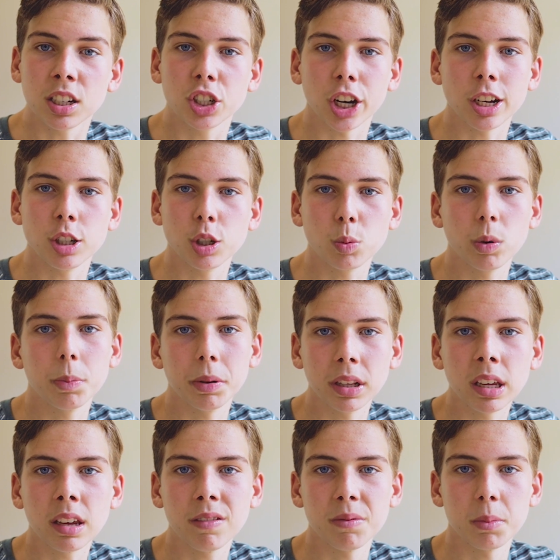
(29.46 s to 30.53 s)
of the judges would
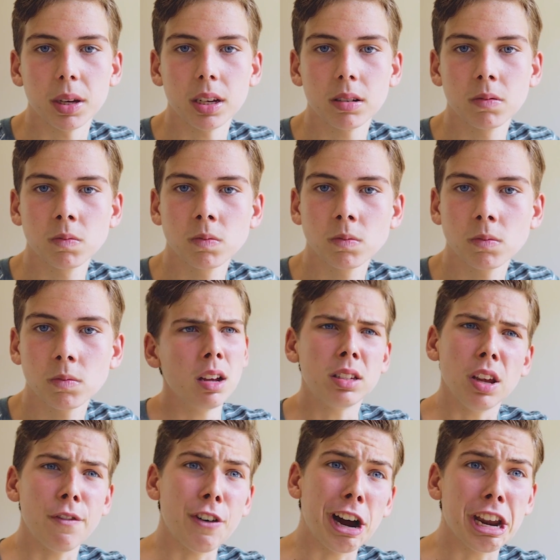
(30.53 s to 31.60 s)
believe me.
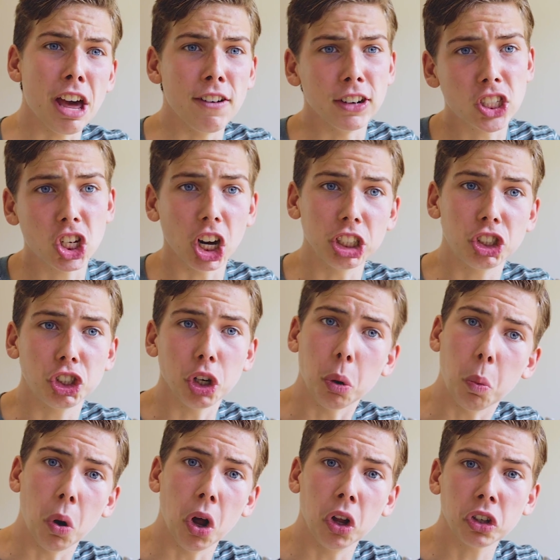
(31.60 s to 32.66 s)
"As if I'd ever touch
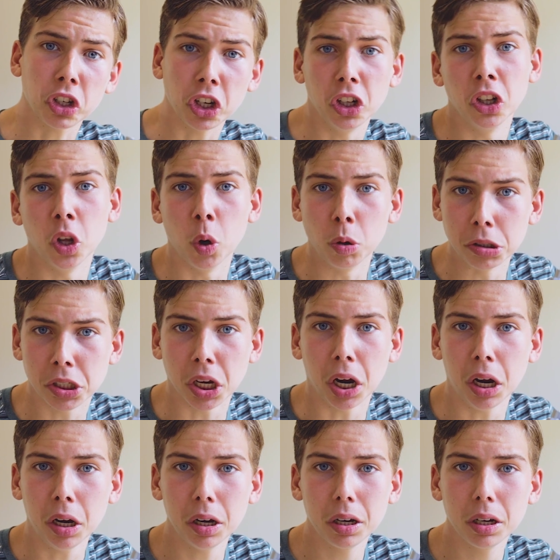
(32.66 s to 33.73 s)
your wool, you
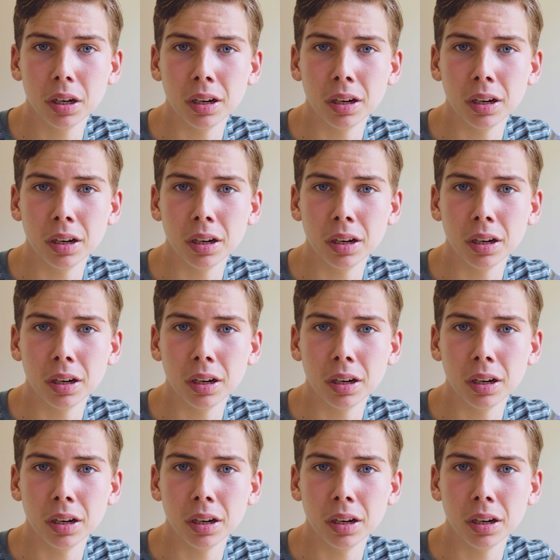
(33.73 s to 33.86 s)
loser!"